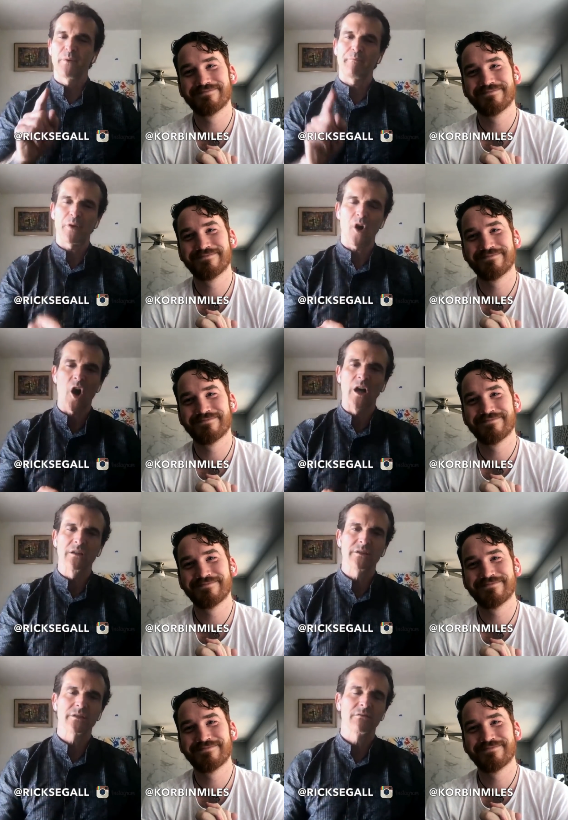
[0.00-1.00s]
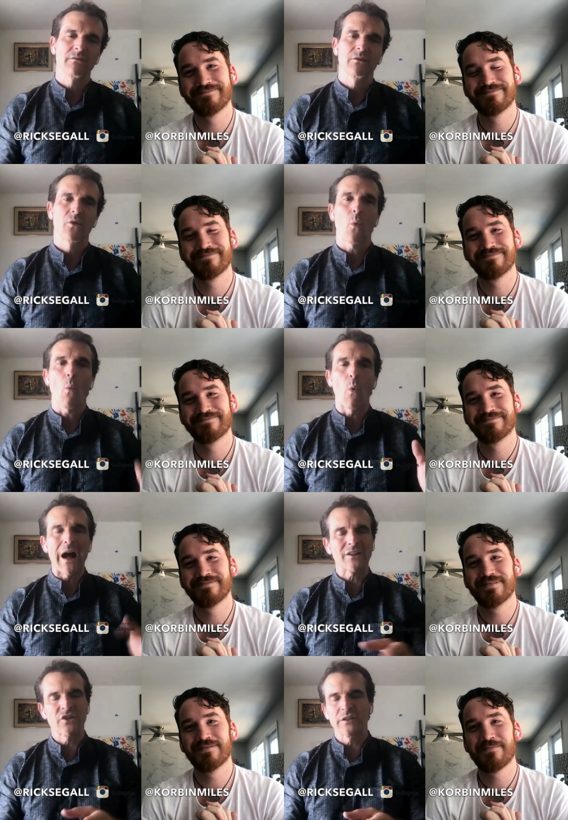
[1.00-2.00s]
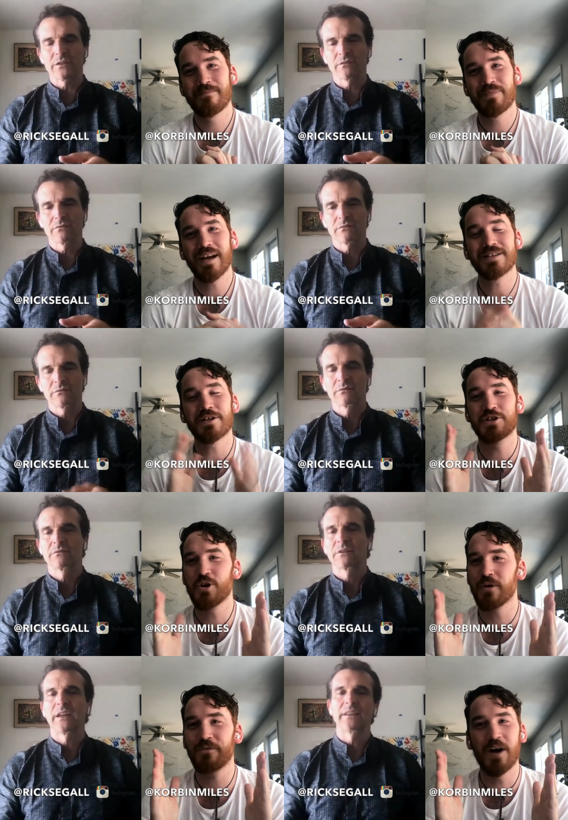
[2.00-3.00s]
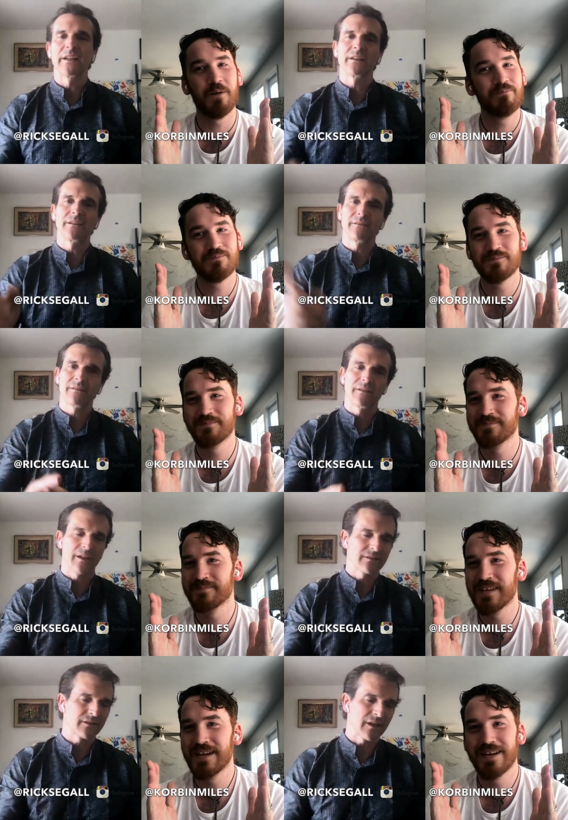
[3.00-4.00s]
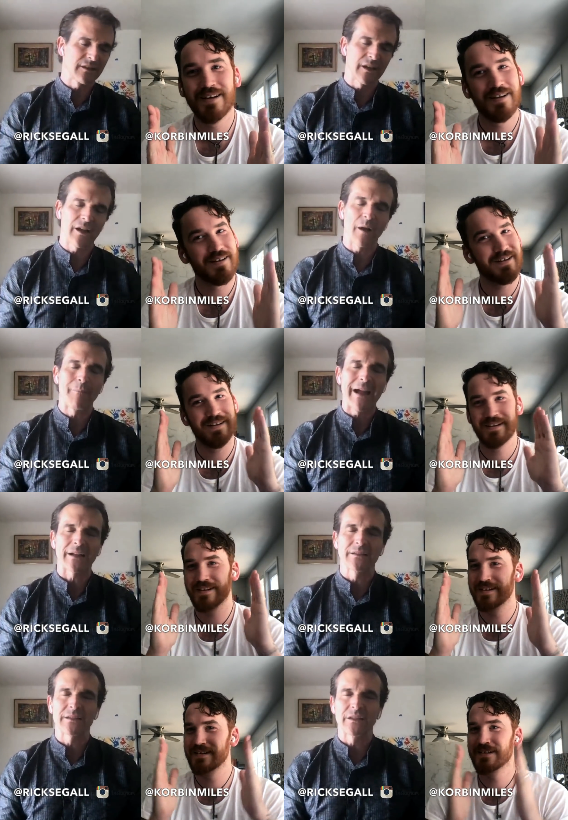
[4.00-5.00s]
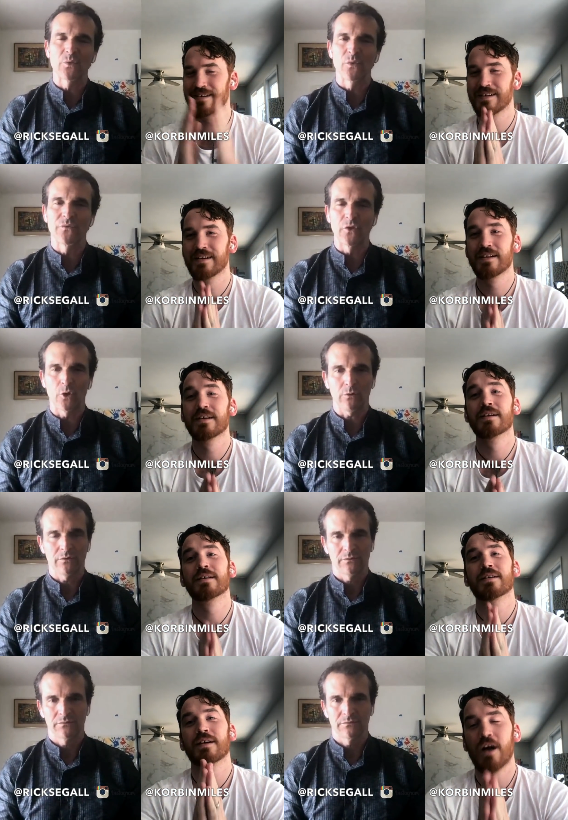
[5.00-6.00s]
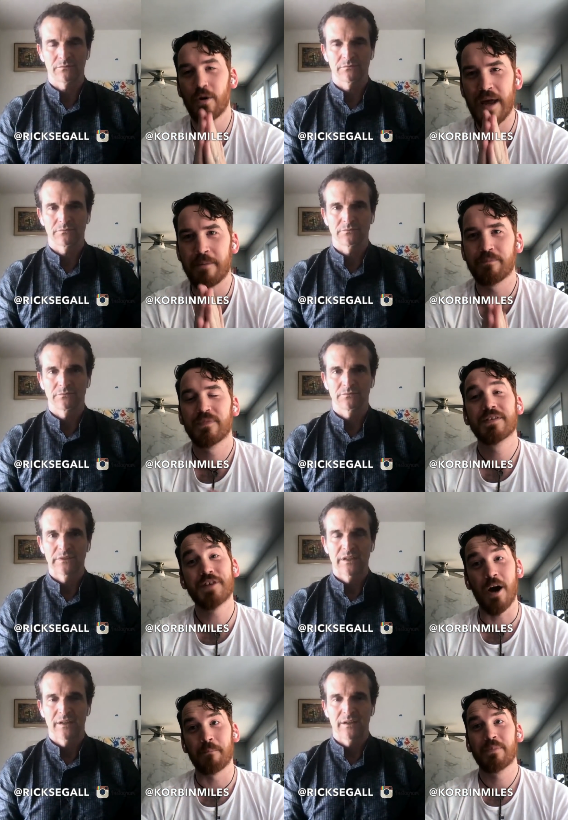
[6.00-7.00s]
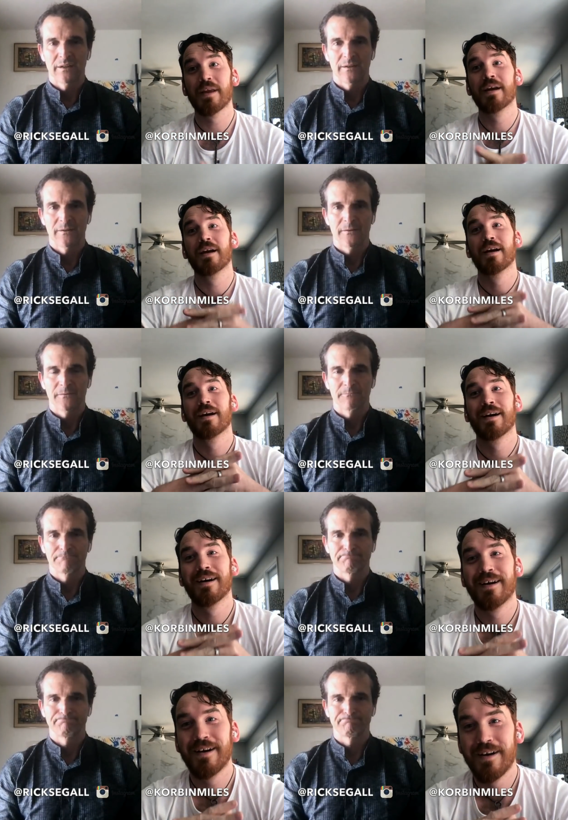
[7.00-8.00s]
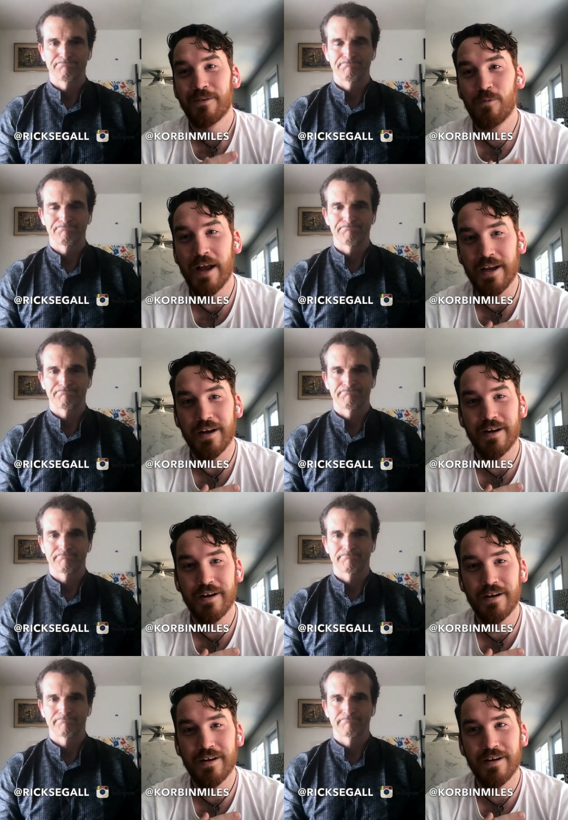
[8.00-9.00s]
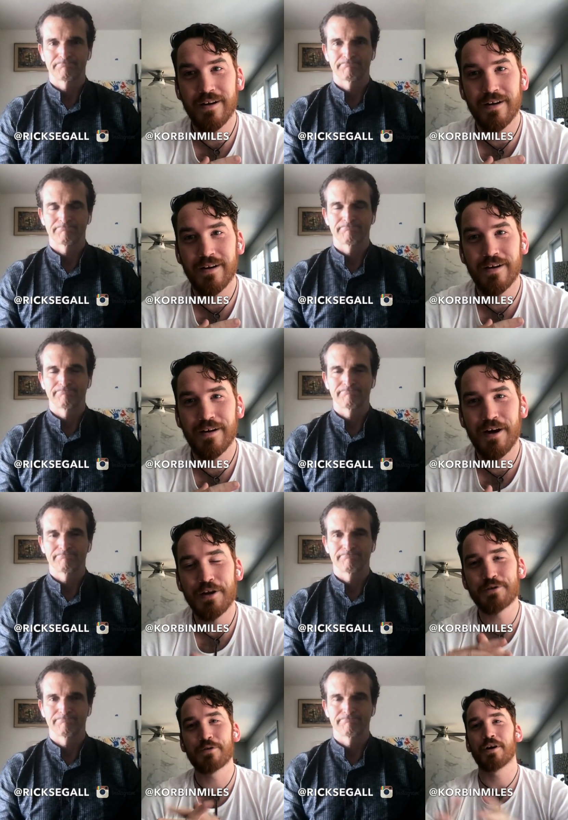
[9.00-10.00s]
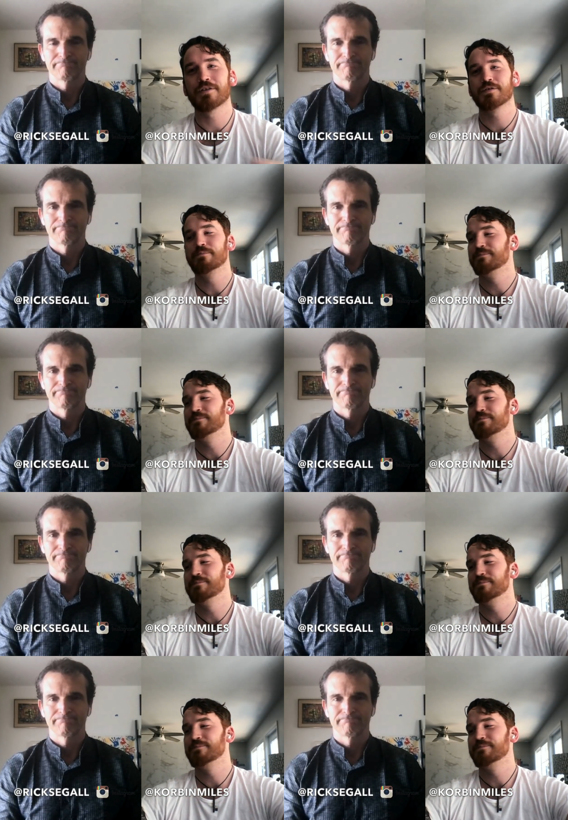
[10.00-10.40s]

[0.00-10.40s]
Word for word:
Speaker 1: Put pause watch it. It's a short film. And it's a, and then come back and see the review.
Speaker 2: Okay, so Rick, initial thoughts.